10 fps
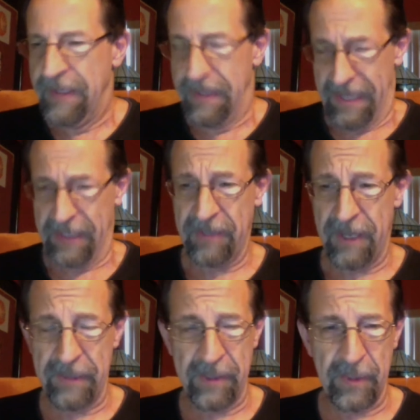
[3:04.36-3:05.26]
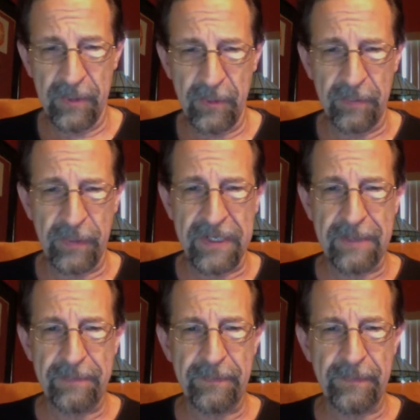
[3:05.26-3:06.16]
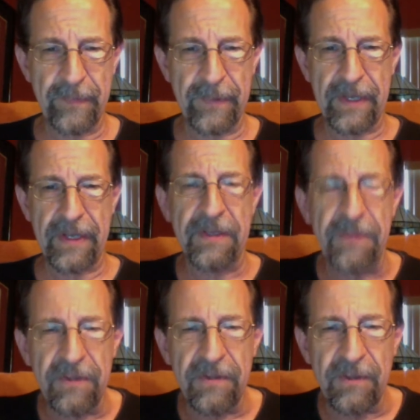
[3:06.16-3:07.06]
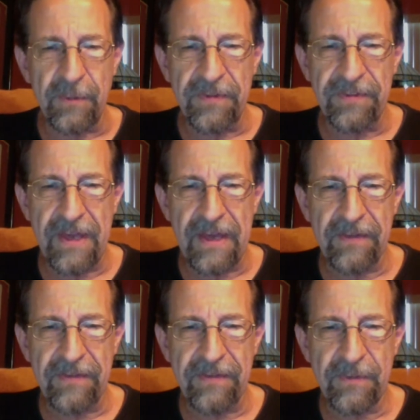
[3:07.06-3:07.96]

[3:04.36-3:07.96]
Anytime anyone would bring up anything to do with sex,